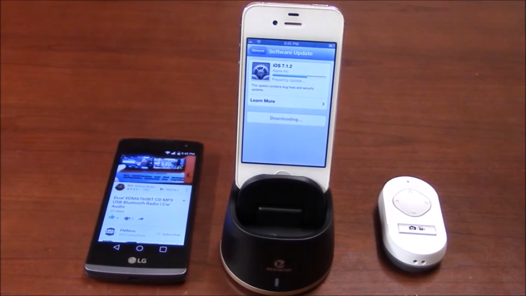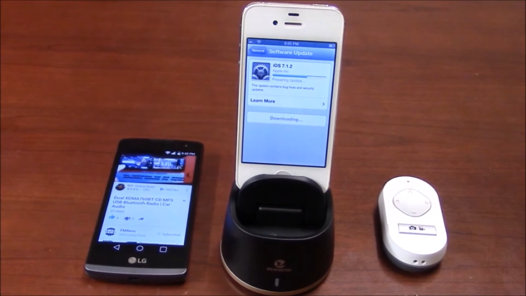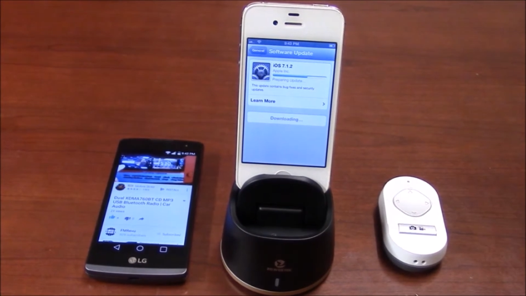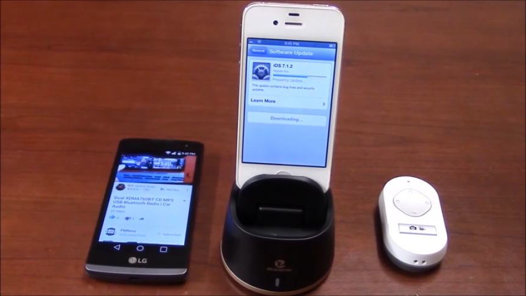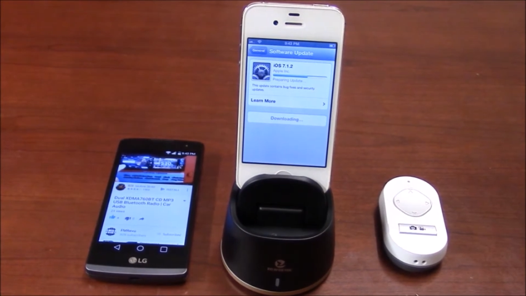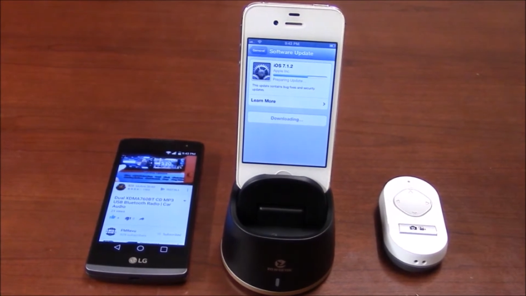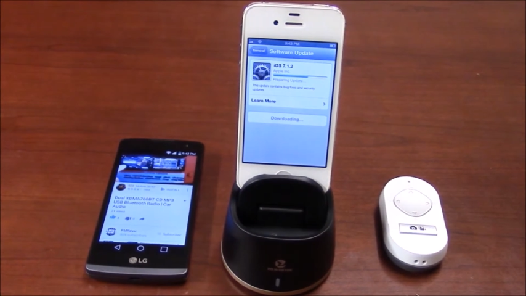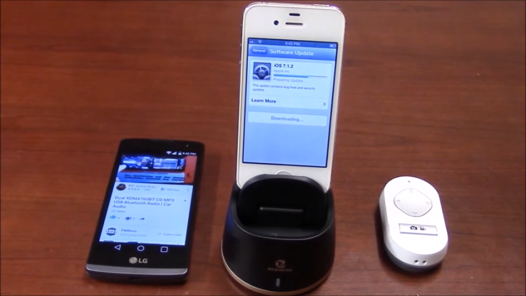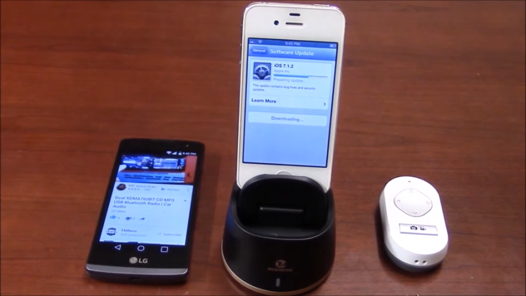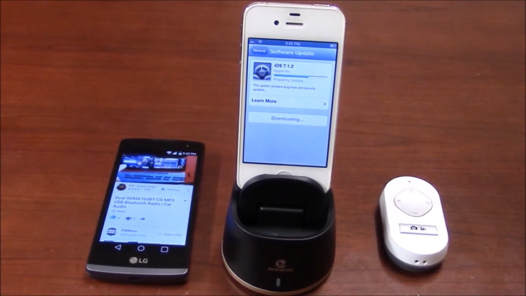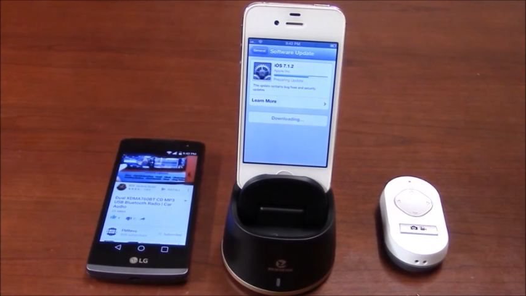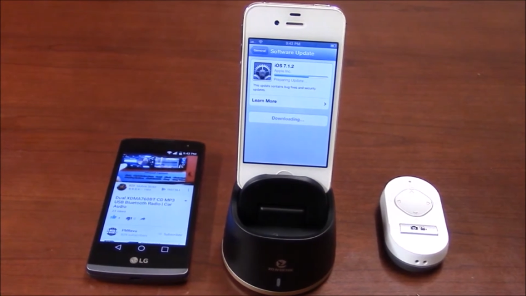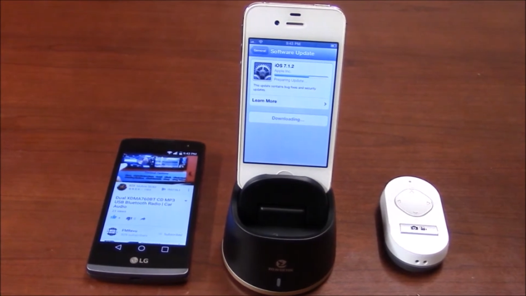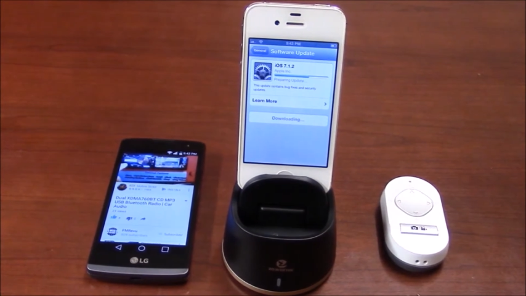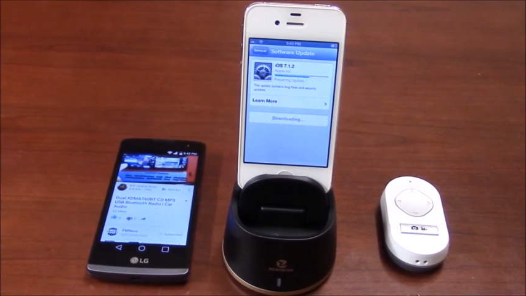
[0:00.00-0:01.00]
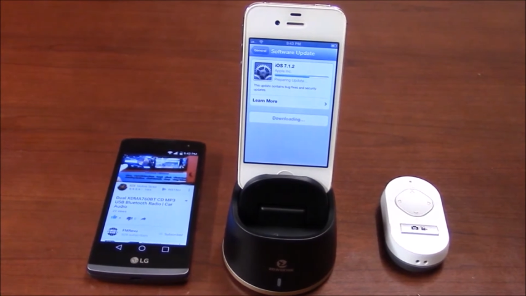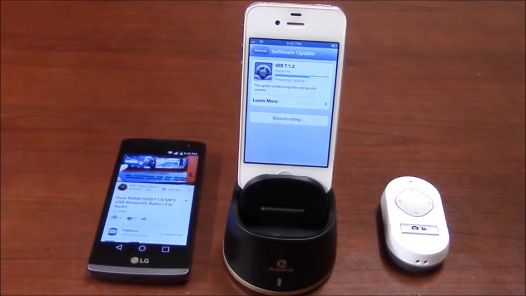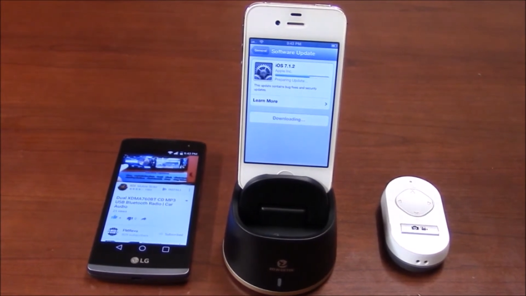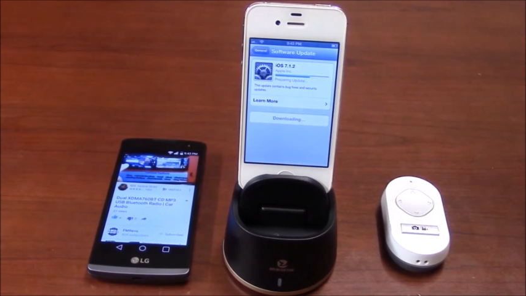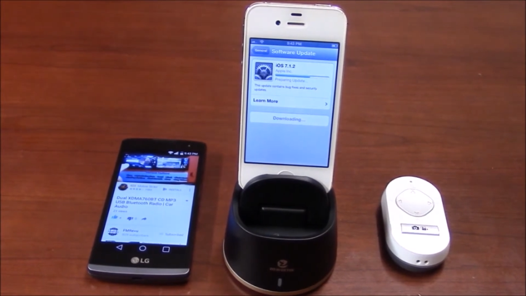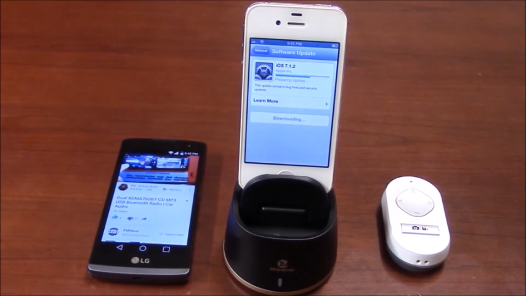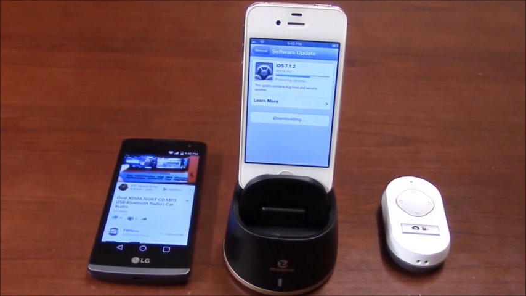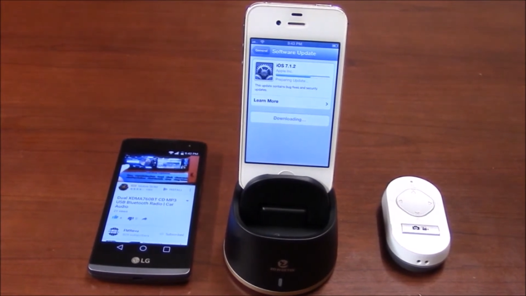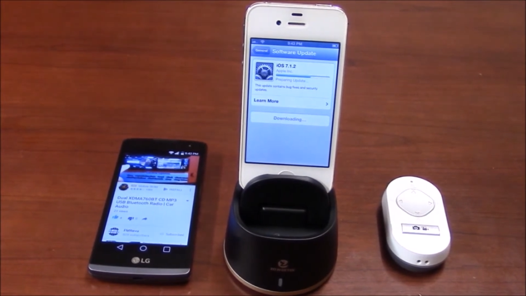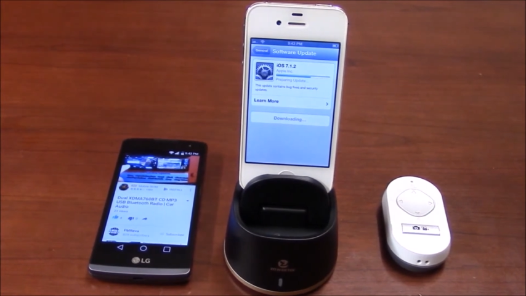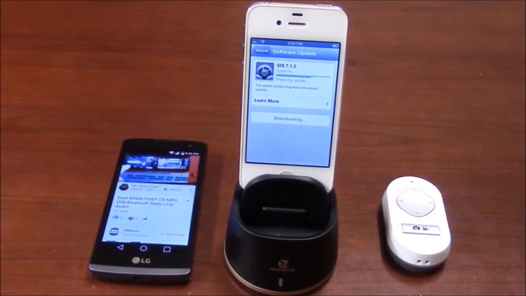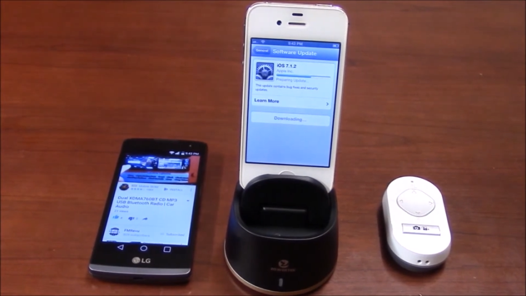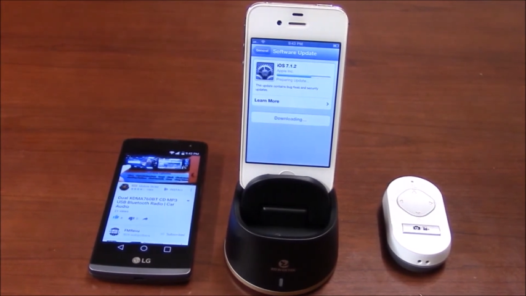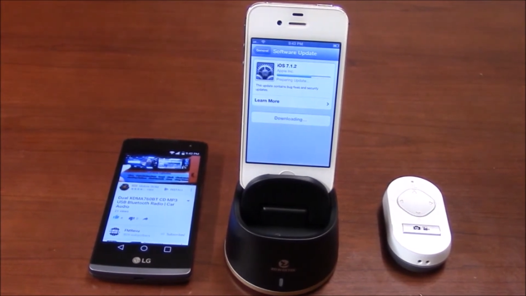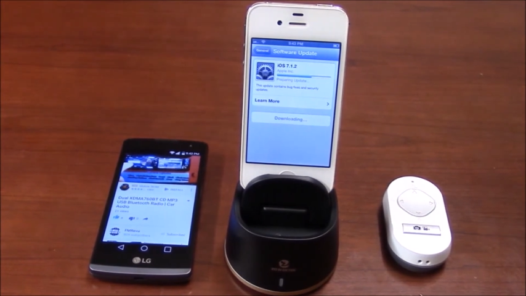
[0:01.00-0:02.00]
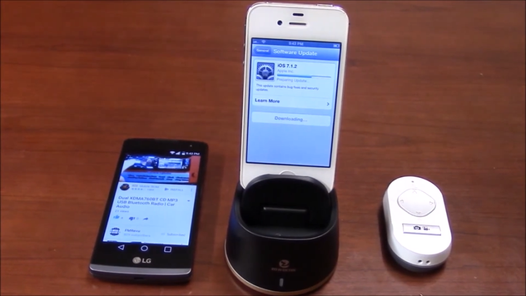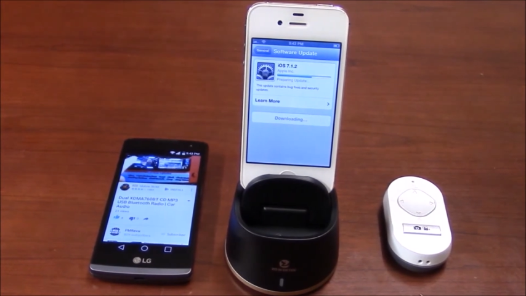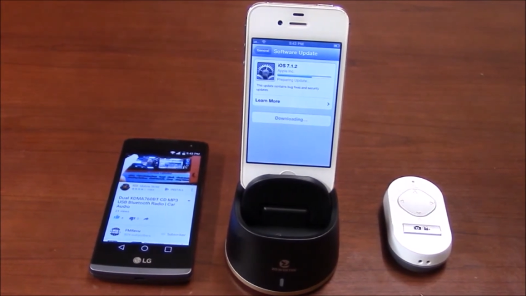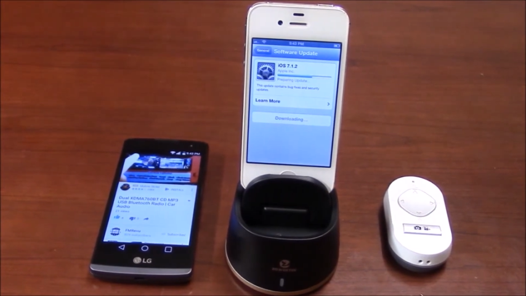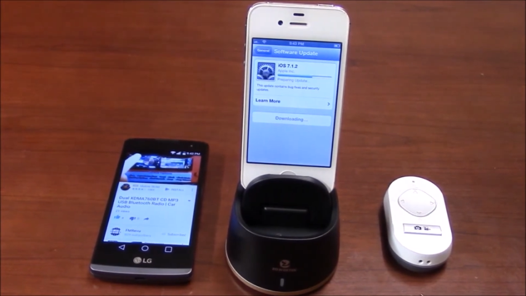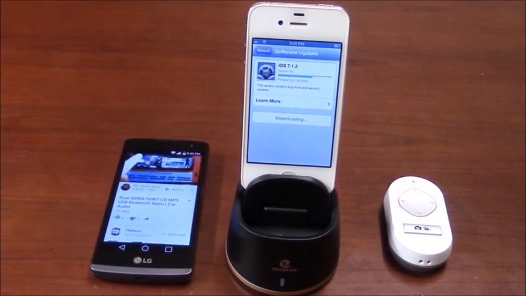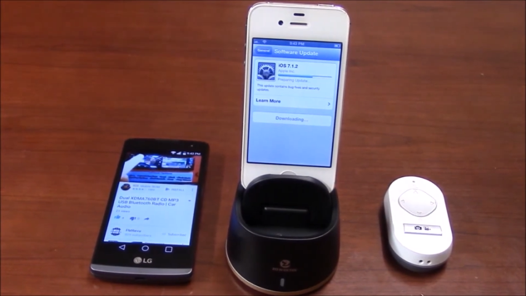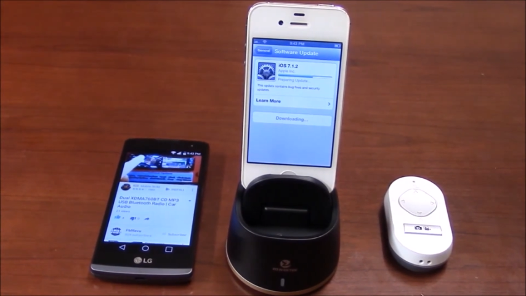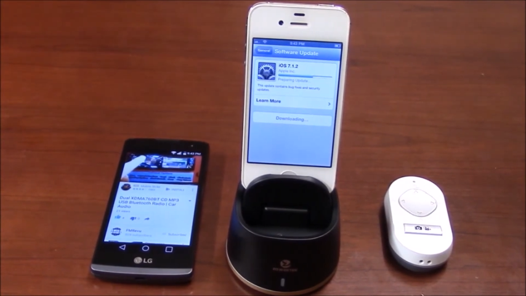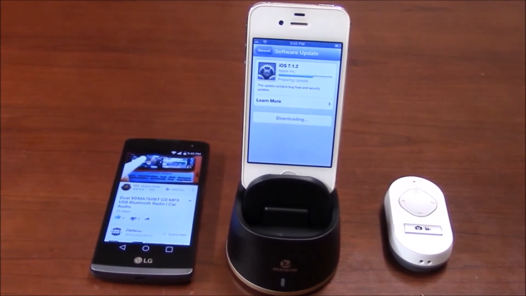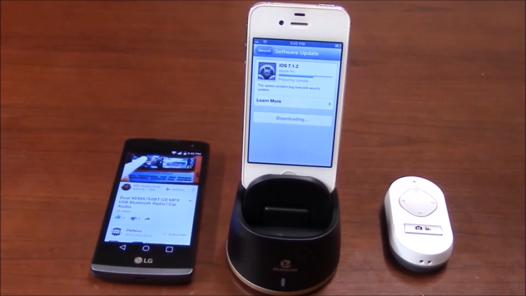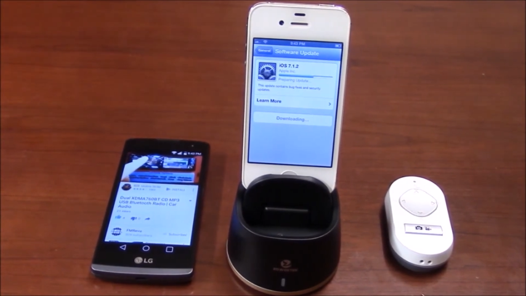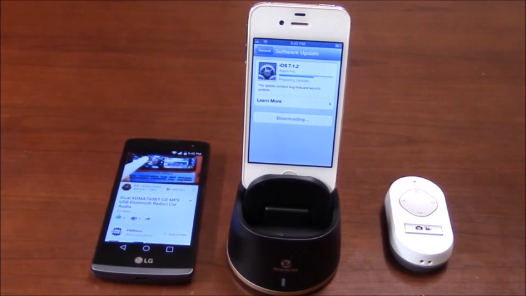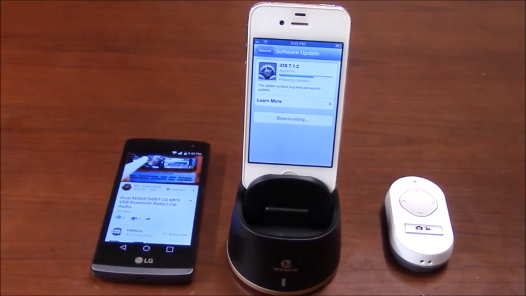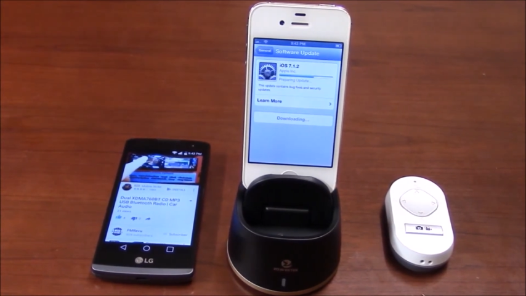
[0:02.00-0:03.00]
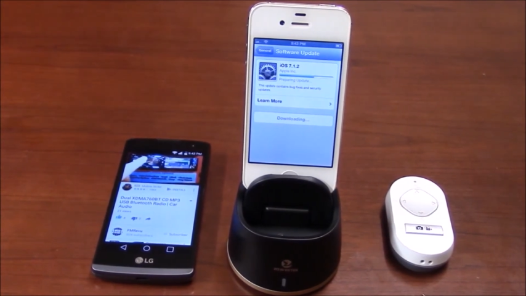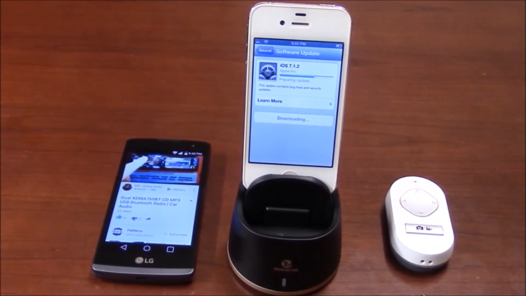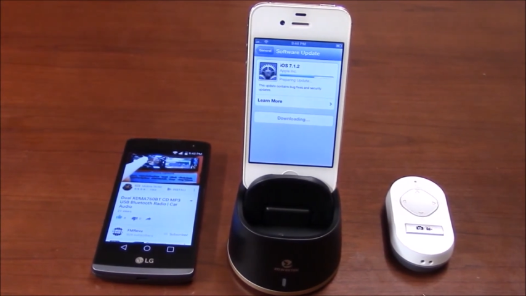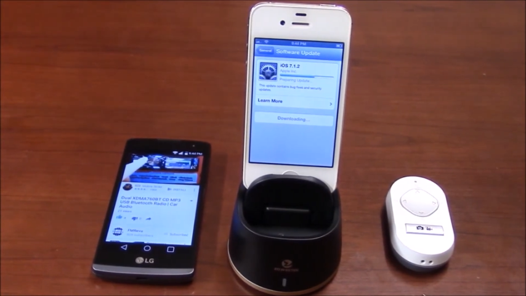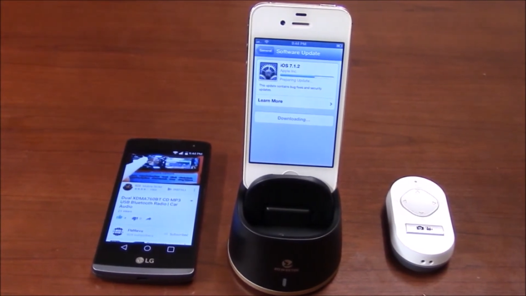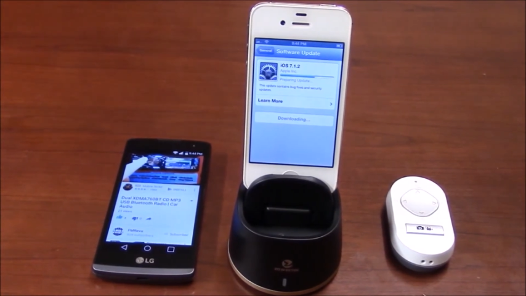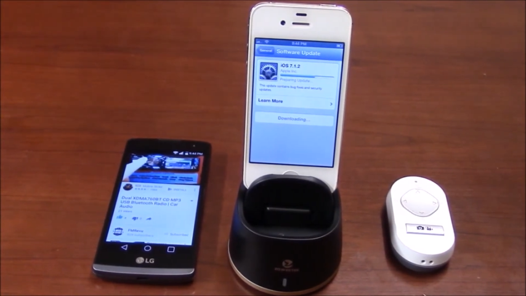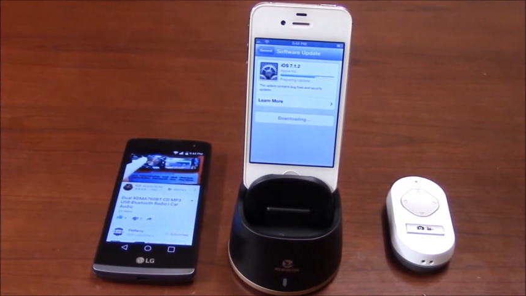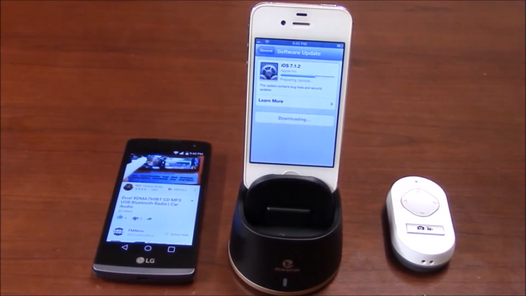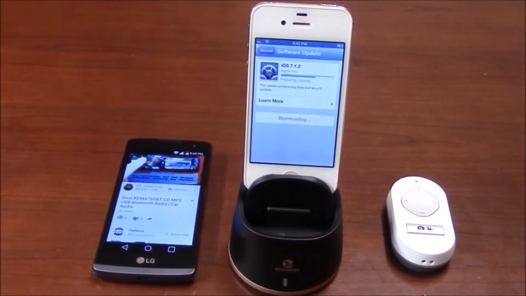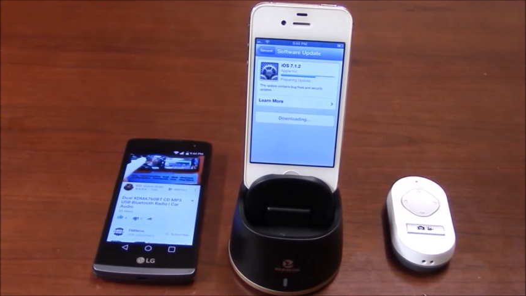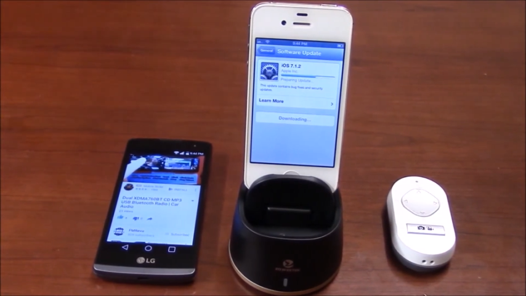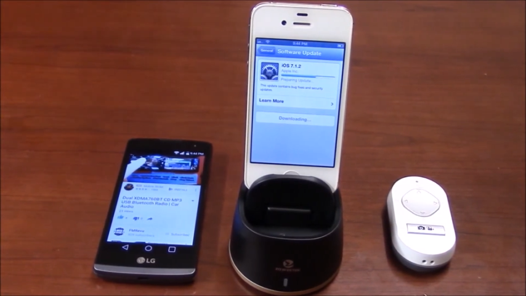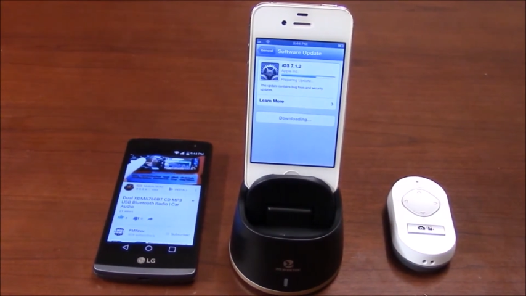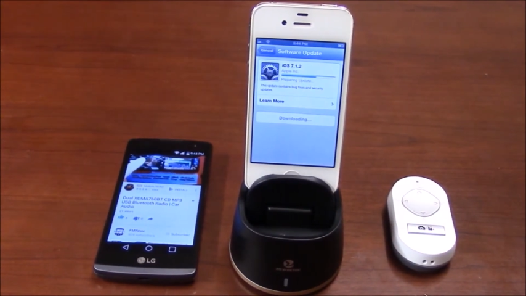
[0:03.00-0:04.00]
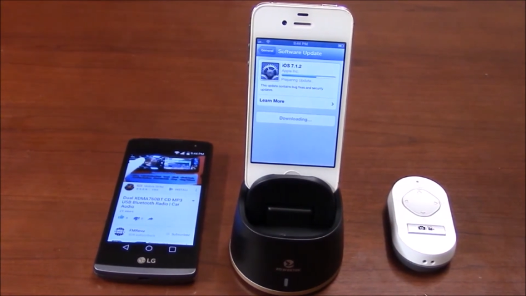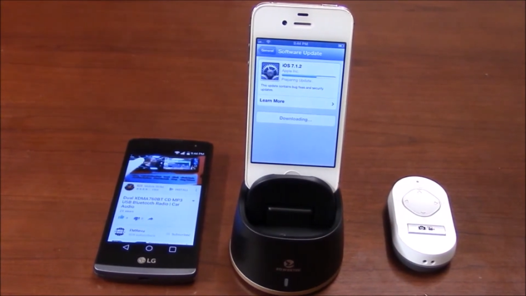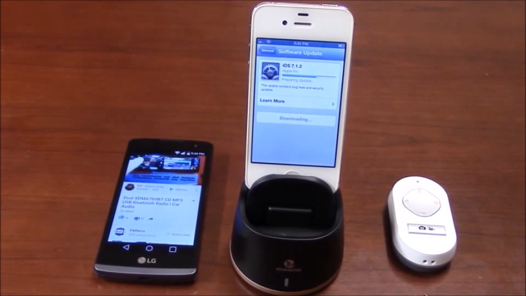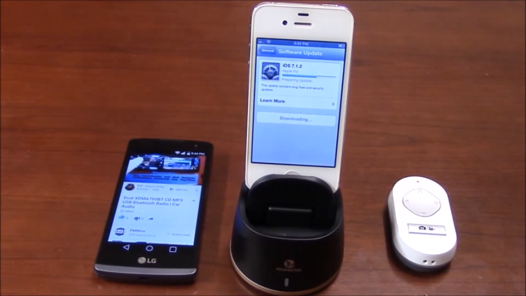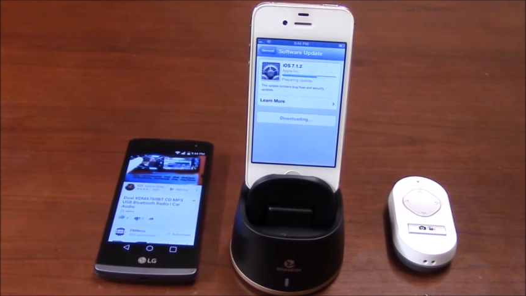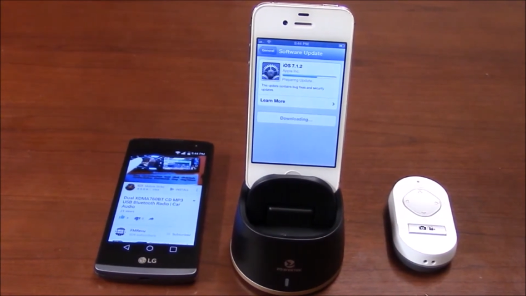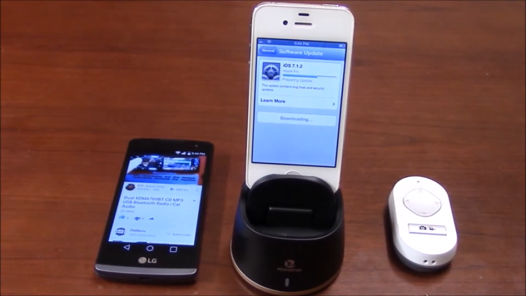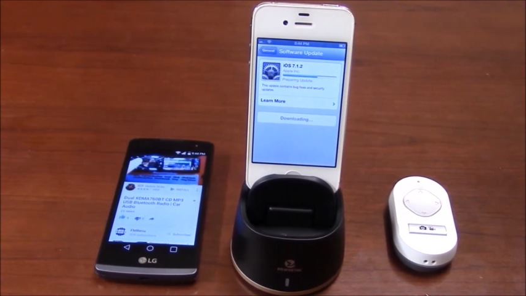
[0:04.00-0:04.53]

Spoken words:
Nobody's mouth can be seen.